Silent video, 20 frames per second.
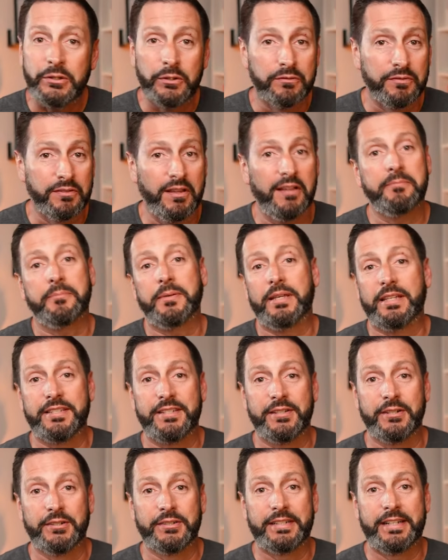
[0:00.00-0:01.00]
you a fluff
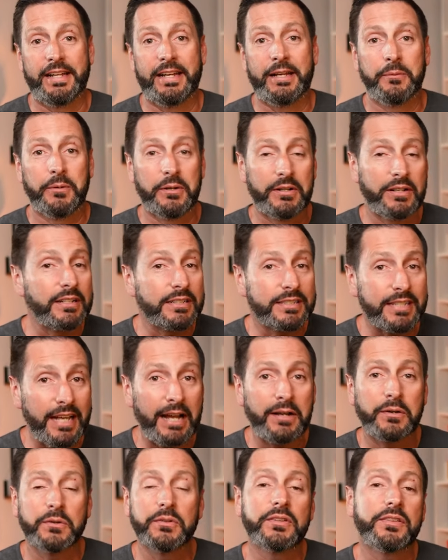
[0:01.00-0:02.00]
piece here today. We're gonna
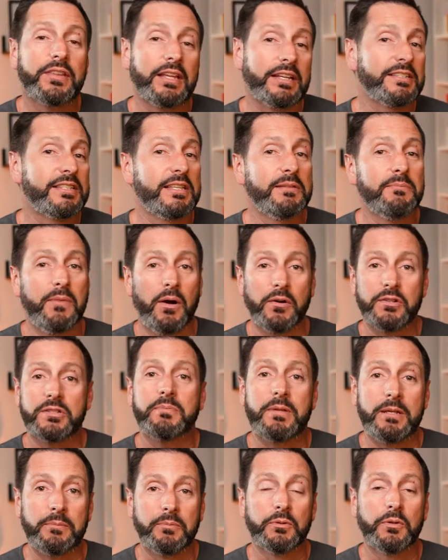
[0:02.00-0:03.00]
tackle the things that
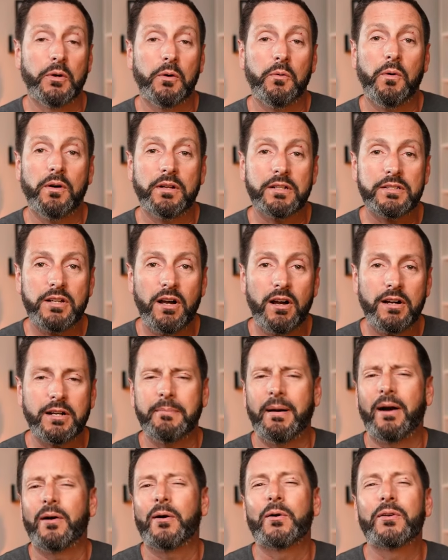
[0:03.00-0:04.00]
most people don't wanna talk
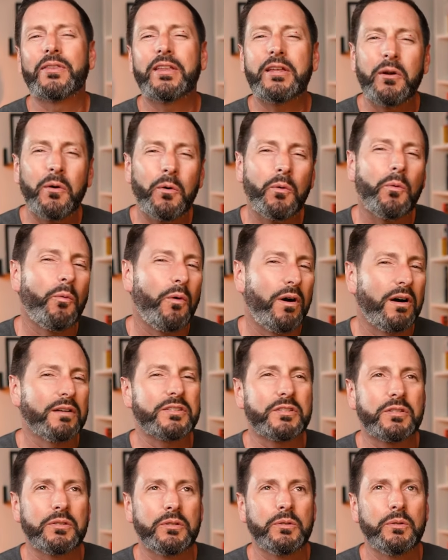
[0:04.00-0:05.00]
about or they don't
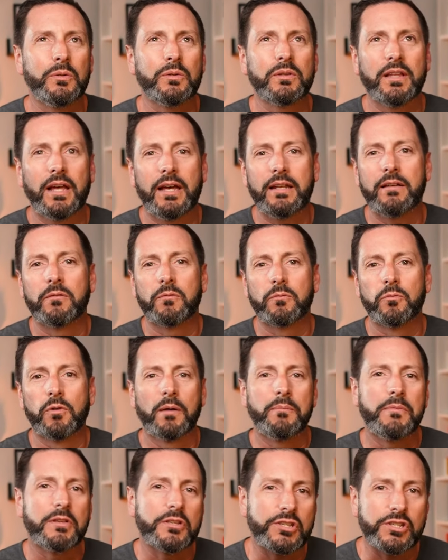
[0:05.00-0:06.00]
want to let
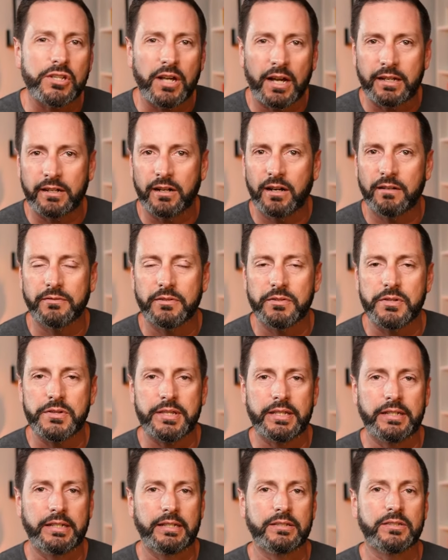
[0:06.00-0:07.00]
rub the shine off their
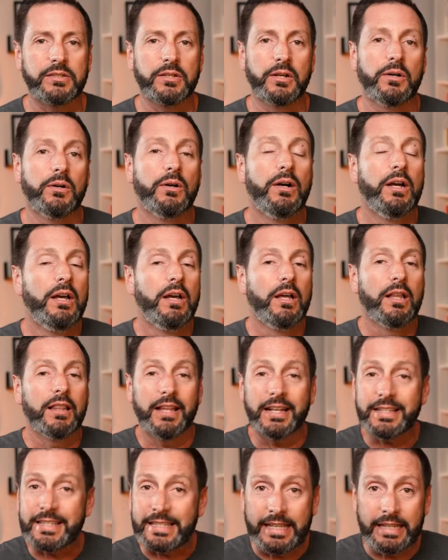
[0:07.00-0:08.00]
city. So
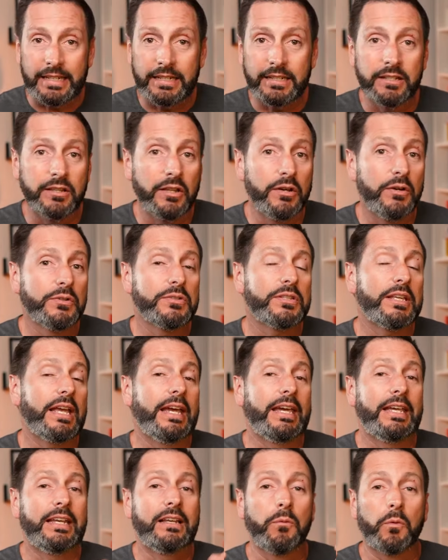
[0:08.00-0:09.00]
let's get into those
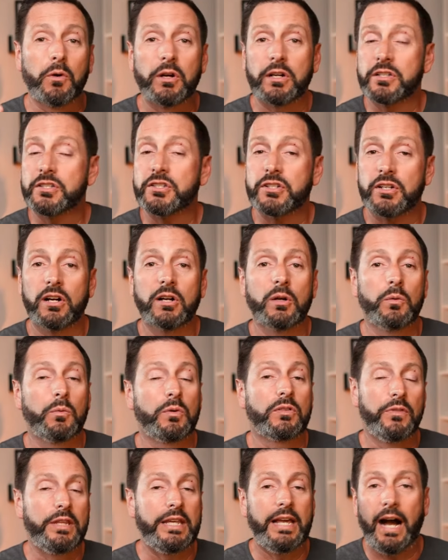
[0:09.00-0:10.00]
and we're gonna start
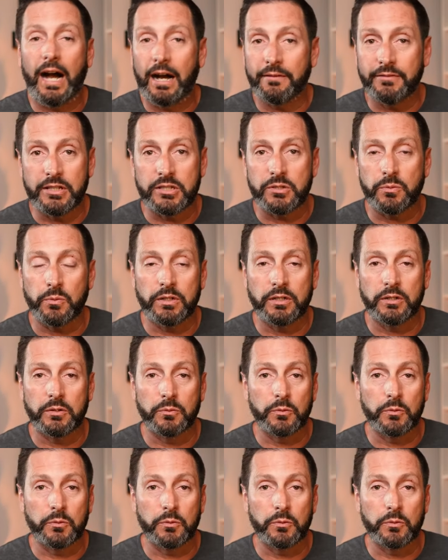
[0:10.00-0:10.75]
with the obvious one in